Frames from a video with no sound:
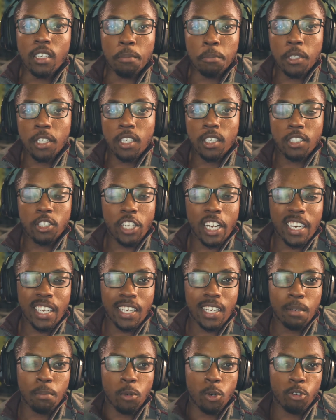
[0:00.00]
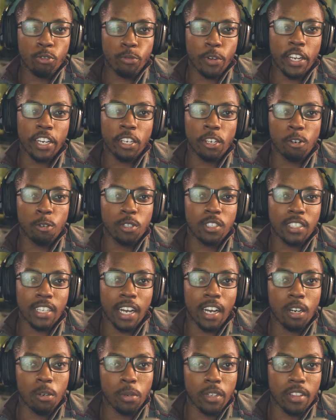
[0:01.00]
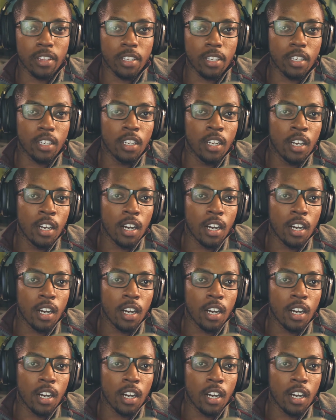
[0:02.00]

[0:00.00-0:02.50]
I'm going to try to get more radio style with it.